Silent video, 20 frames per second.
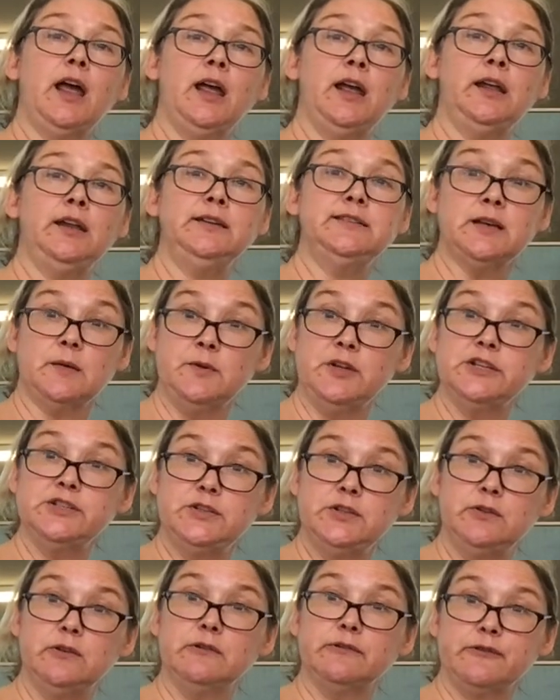a
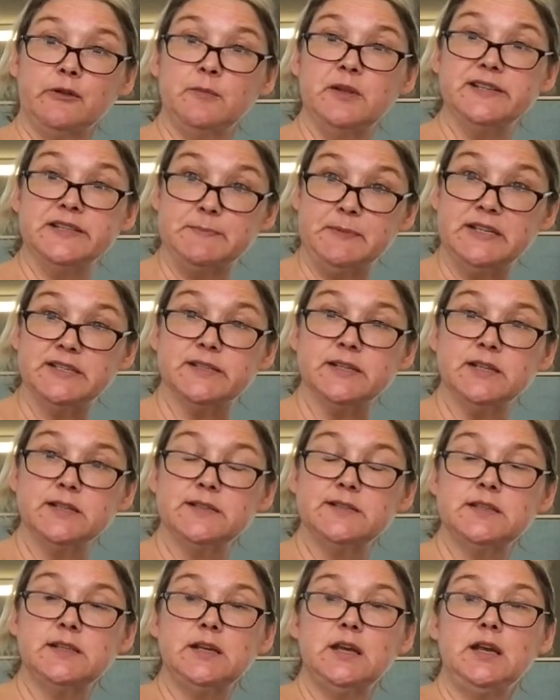W-2 from his
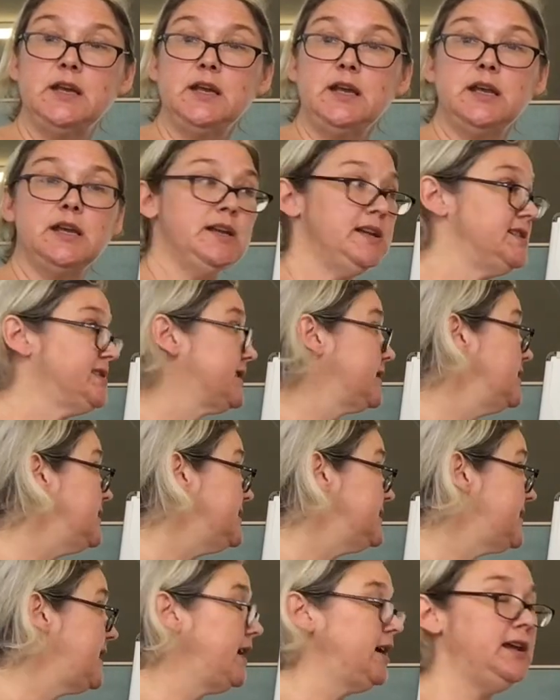business, and it's going to
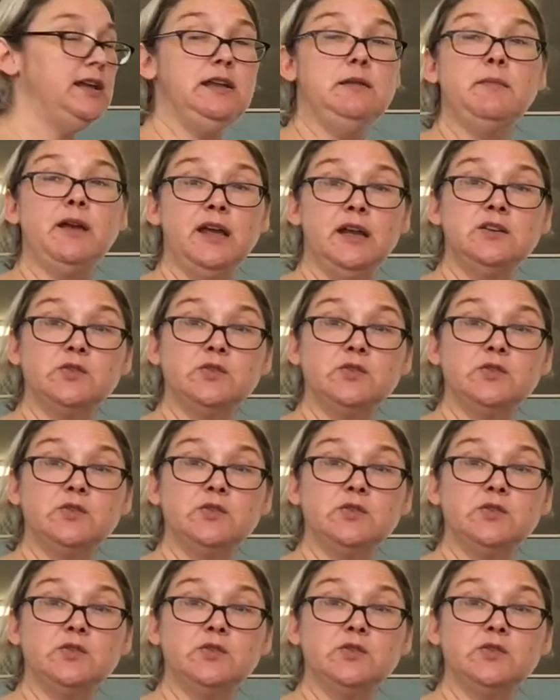say he made